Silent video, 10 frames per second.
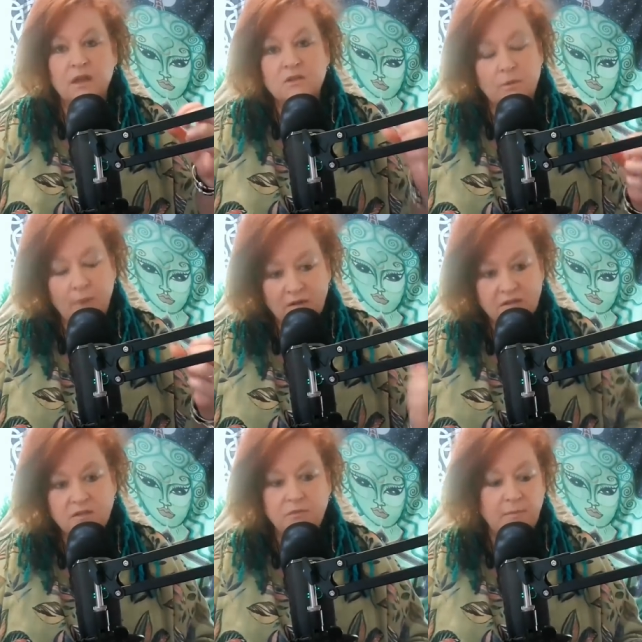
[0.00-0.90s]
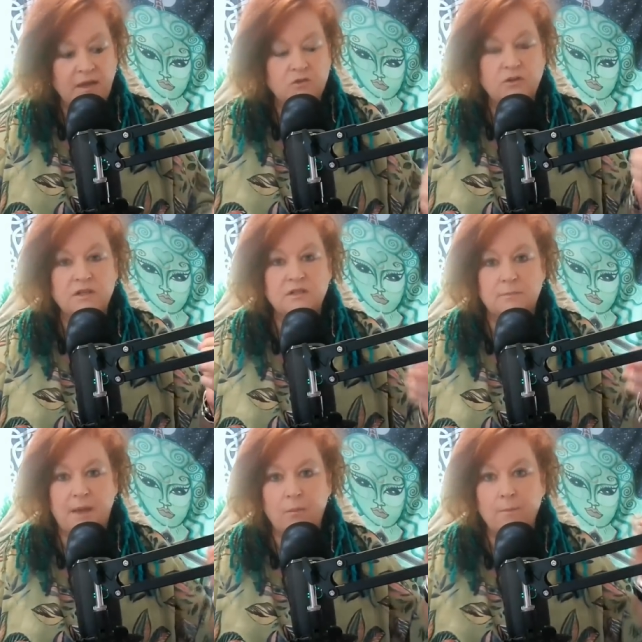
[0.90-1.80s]
So Masters of the Matrix is
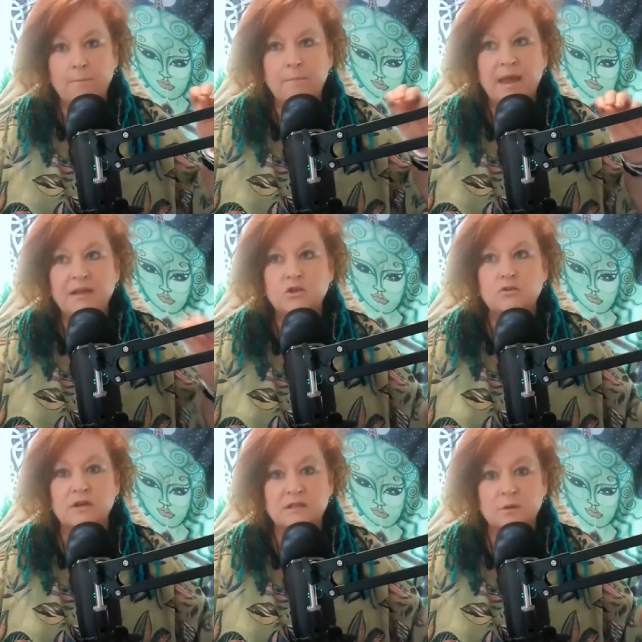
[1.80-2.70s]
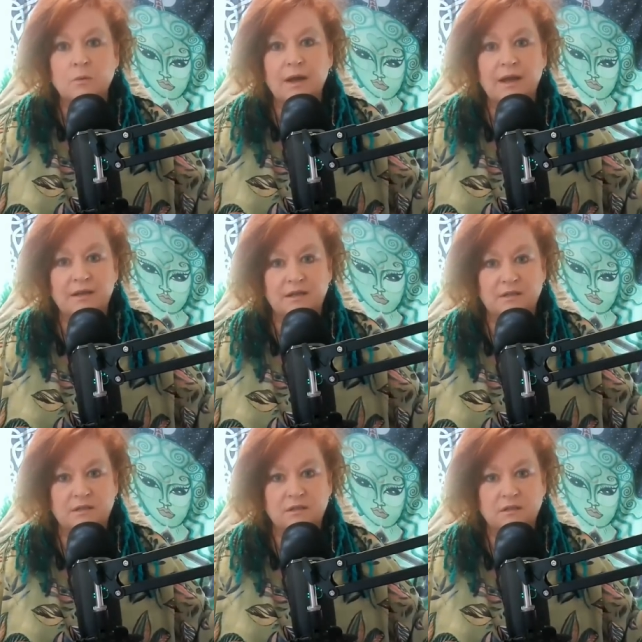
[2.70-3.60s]
about matrix
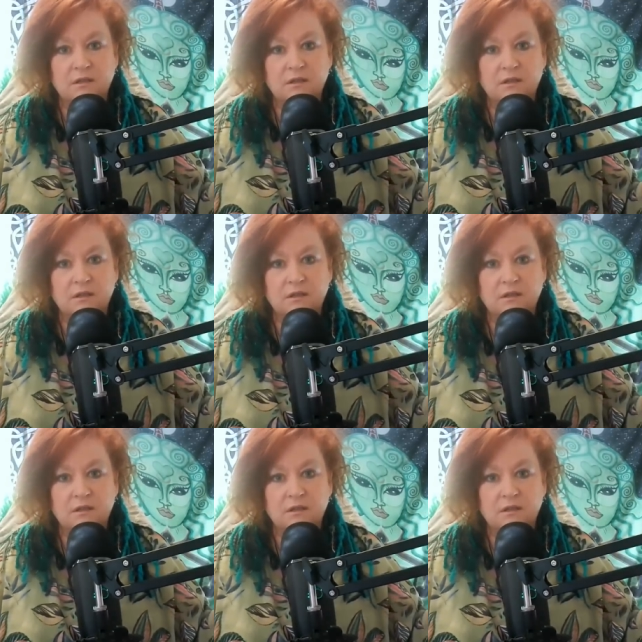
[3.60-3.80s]
awareness.